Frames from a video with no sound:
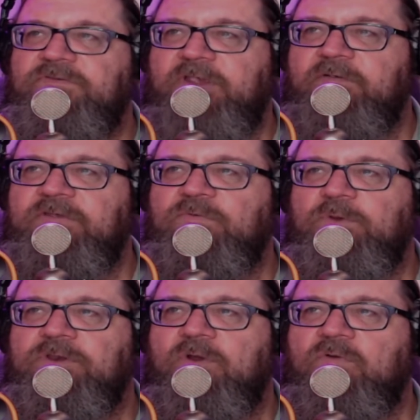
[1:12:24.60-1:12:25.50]
areas
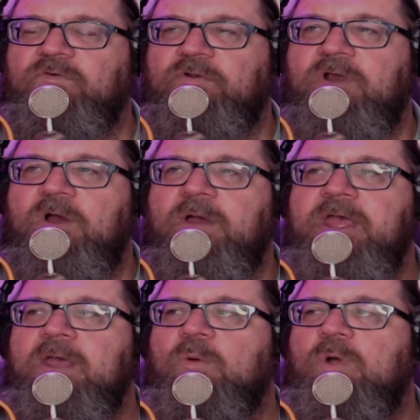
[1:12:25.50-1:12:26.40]
wouldn't overgrow.
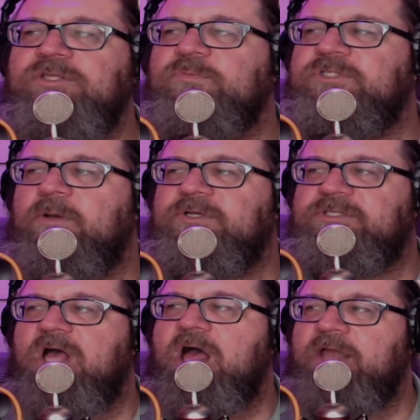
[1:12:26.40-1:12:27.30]
Walter was always
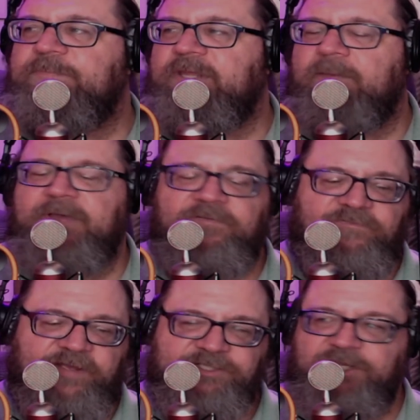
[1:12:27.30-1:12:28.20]
on me about
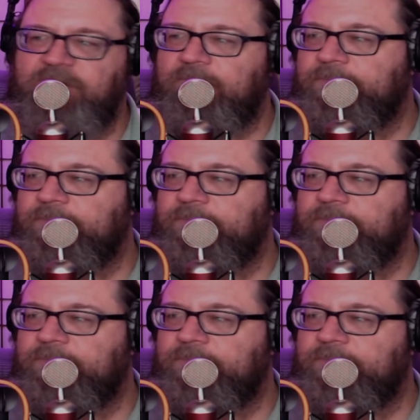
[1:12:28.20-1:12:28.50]
fescue